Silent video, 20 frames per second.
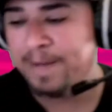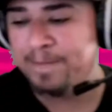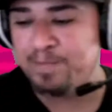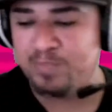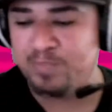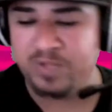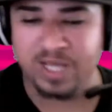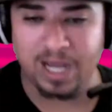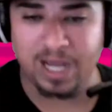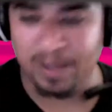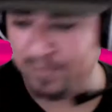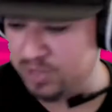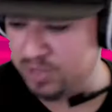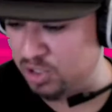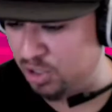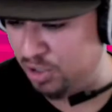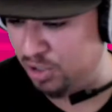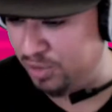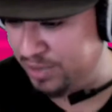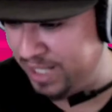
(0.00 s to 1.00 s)
Yep.
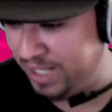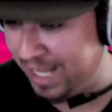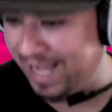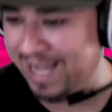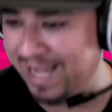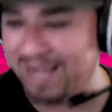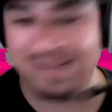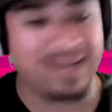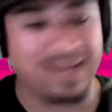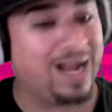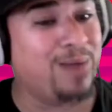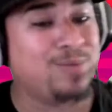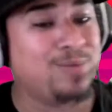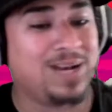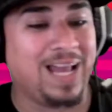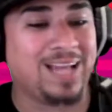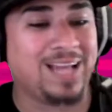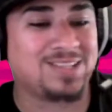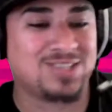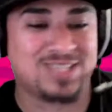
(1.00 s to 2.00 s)
So yeah, I'm
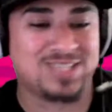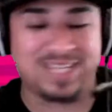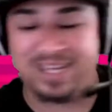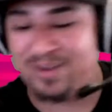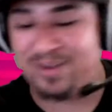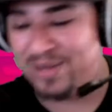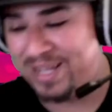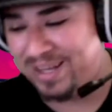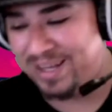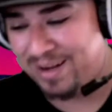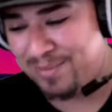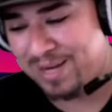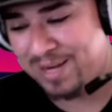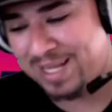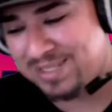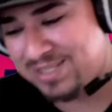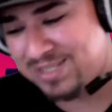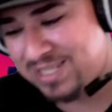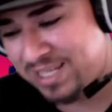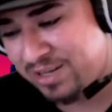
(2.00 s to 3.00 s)
glad to see you
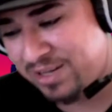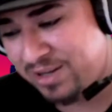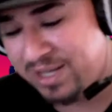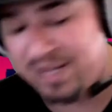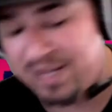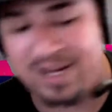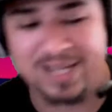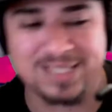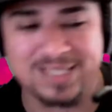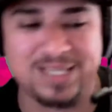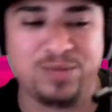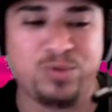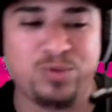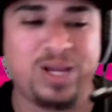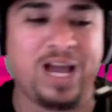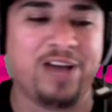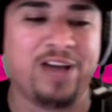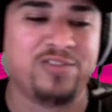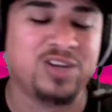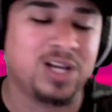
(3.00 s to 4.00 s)
here. I see we
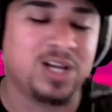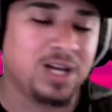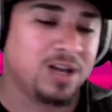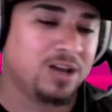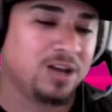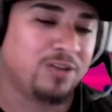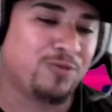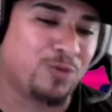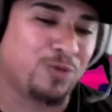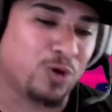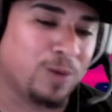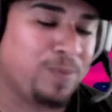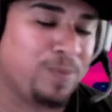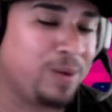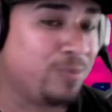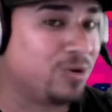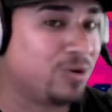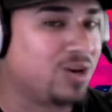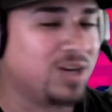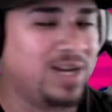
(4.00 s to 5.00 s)
have 4
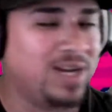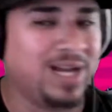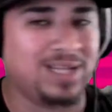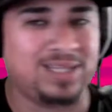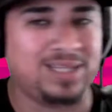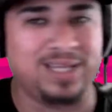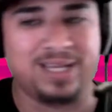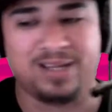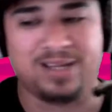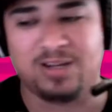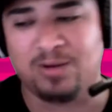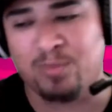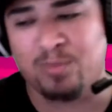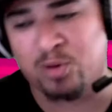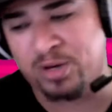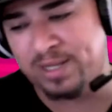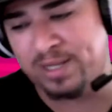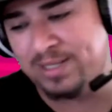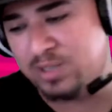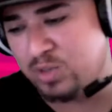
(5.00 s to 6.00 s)
people connected. Good
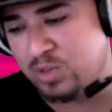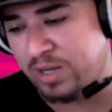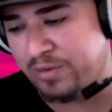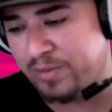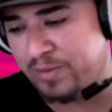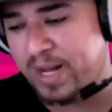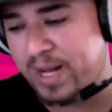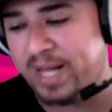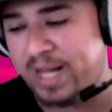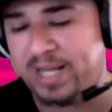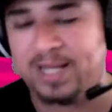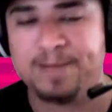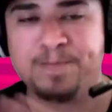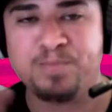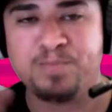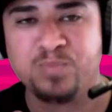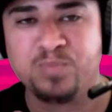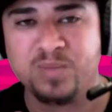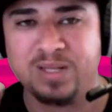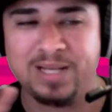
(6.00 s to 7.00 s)
morning to everybody.
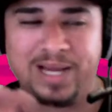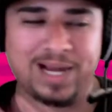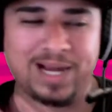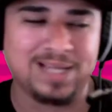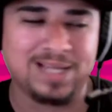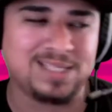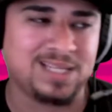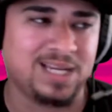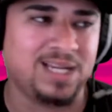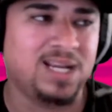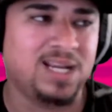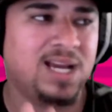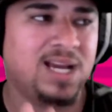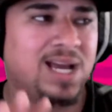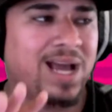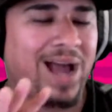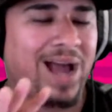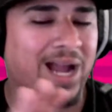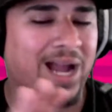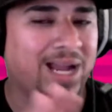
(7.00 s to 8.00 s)
Like I said,
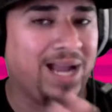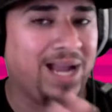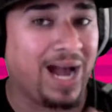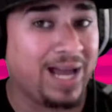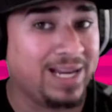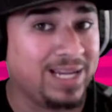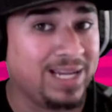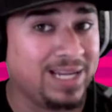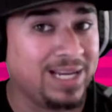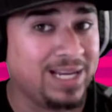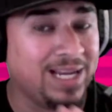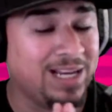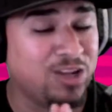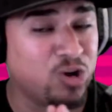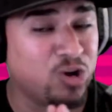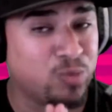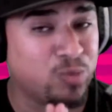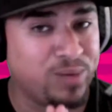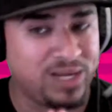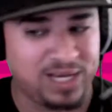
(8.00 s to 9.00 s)
I got in a
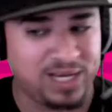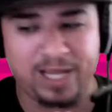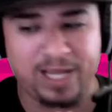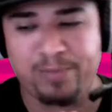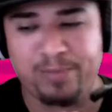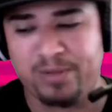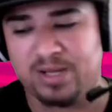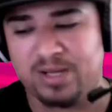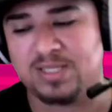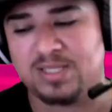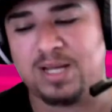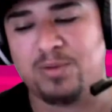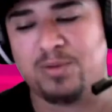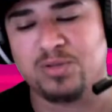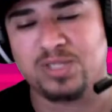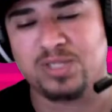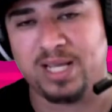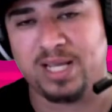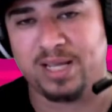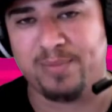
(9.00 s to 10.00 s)
little bit late because I was
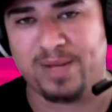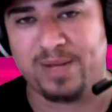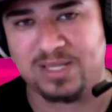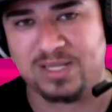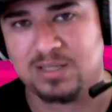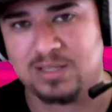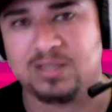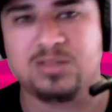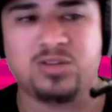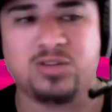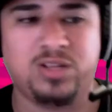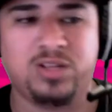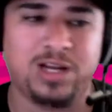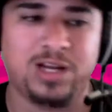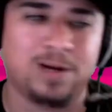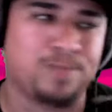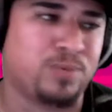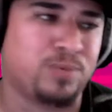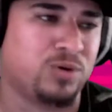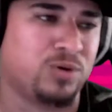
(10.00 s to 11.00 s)
taking my son to the
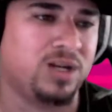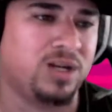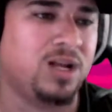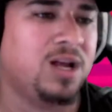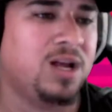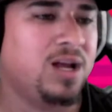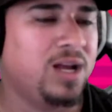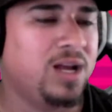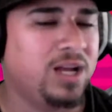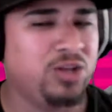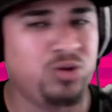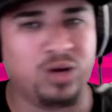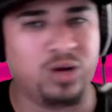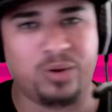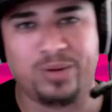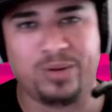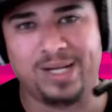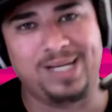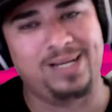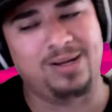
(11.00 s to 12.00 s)
airport. You
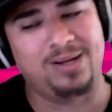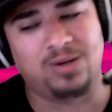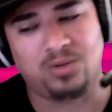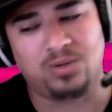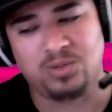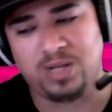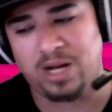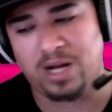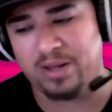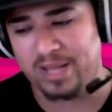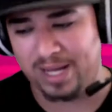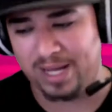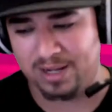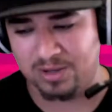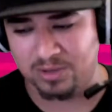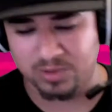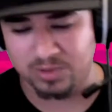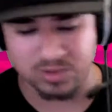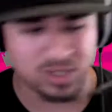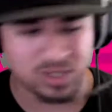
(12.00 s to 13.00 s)
already know how that
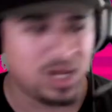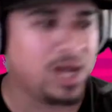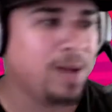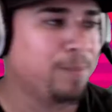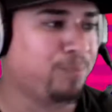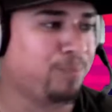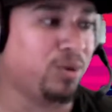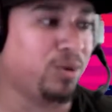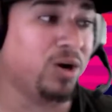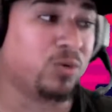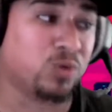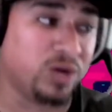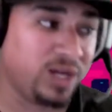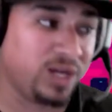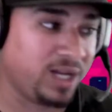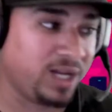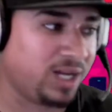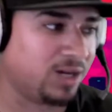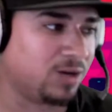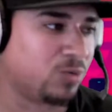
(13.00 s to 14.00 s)
goes, but we're
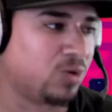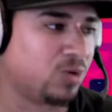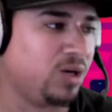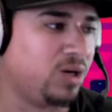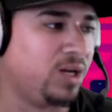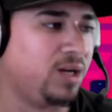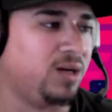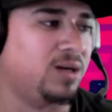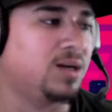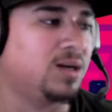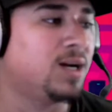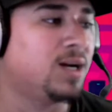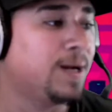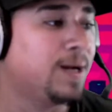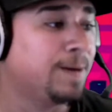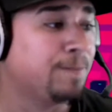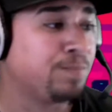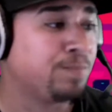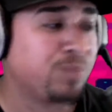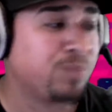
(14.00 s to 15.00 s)
here.
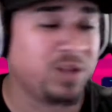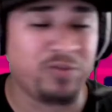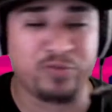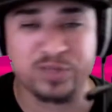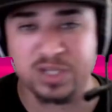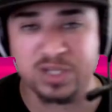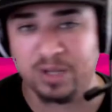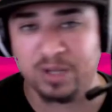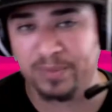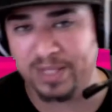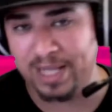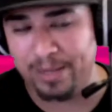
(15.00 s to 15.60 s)
If something ever